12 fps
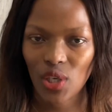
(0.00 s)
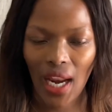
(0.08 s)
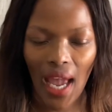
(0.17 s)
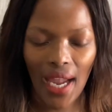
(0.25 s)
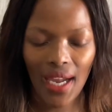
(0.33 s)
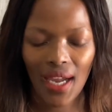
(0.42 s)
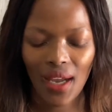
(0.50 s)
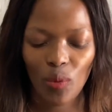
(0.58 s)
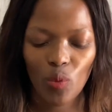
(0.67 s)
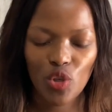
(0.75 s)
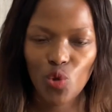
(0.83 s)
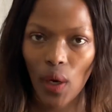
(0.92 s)
like
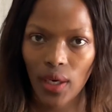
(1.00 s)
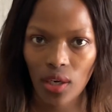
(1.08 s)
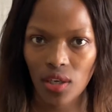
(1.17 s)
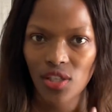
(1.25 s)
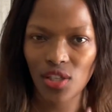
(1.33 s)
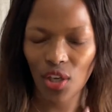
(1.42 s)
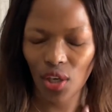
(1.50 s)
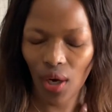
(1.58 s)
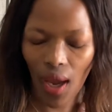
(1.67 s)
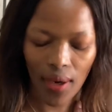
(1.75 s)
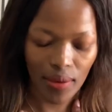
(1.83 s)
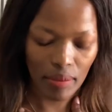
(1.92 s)
which one looks good
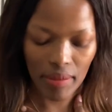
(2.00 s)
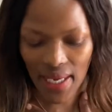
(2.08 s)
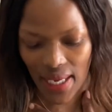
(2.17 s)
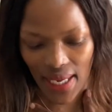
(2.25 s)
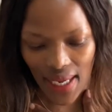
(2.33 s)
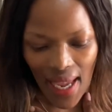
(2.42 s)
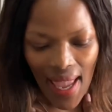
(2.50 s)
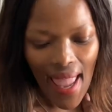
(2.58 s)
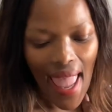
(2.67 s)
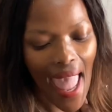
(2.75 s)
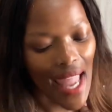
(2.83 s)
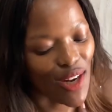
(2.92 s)
on me
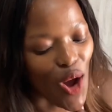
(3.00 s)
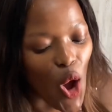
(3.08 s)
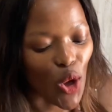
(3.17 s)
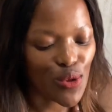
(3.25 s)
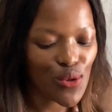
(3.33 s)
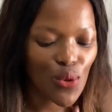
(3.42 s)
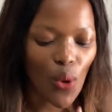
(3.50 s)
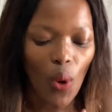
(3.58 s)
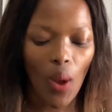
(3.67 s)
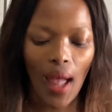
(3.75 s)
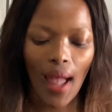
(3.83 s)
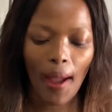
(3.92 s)
and
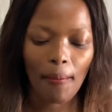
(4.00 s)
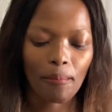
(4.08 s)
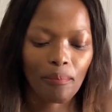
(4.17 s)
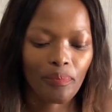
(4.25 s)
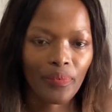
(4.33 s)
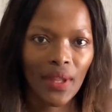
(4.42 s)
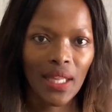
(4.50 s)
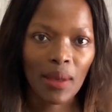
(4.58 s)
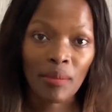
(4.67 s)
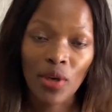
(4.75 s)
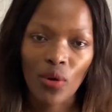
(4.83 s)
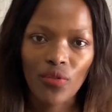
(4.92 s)
also um let
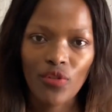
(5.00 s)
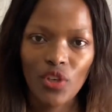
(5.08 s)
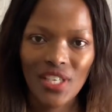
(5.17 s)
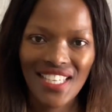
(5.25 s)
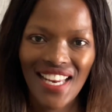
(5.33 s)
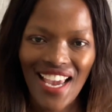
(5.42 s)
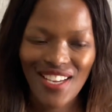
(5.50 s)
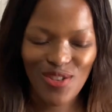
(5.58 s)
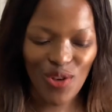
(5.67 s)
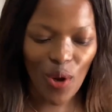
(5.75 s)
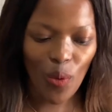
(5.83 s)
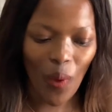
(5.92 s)
me know if you did
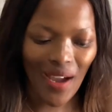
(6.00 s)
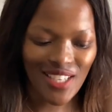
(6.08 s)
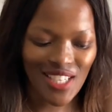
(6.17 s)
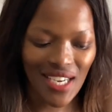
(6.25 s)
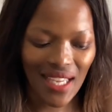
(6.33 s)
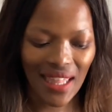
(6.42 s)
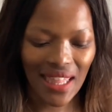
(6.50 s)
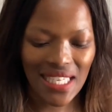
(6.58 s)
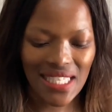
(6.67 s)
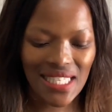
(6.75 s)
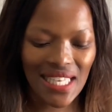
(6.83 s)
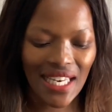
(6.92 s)
enjoy watching
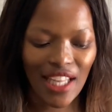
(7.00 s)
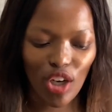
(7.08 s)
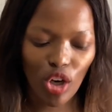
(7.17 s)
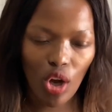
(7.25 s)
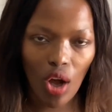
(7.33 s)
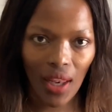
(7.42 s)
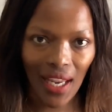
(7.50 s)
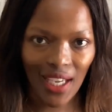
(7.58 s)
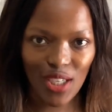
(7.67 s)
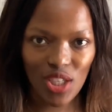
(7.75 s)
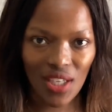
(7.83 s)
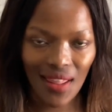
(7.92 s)
this little
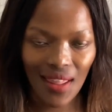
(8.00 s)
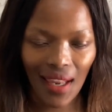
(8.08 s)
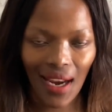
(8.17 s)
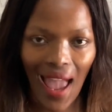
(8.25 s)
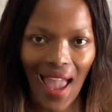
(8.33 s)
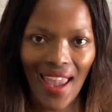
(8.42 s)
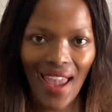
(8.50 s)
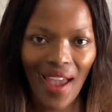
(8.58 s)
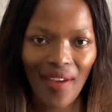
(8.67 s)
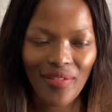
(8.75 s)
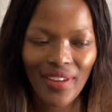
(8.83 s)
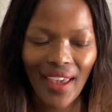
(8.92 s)
collection that i
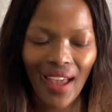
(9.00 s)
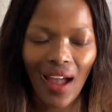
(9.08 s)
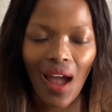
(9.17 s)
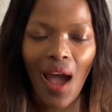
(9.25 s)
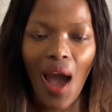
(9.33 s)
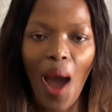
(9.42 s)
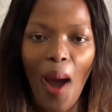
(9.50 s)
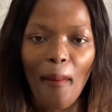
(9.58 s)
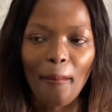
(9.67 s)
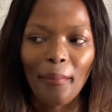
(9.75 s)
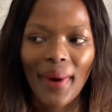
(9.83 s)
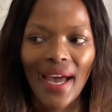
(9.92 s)
have here
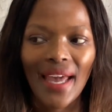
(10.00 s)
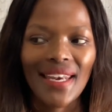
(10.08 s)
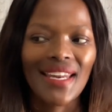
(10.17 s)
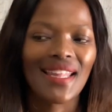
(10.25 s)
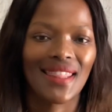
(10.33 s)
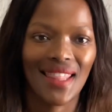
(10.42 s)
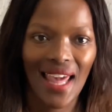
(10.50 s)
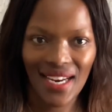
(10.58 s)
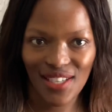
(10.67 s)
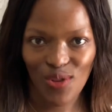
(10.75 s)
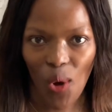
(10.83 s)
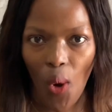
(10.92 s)
but that
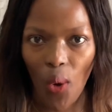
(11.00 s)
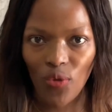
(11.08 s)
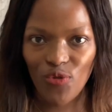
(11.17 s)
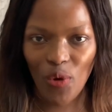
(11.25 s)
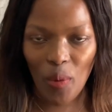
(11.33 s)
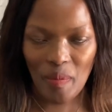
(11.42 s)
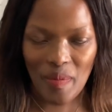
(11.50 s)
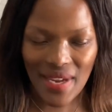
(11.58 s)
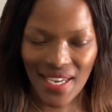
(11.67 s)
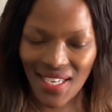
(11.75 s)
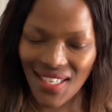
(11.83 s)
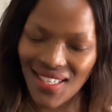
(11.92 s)
is all from
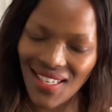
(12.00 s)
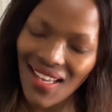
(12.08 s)
me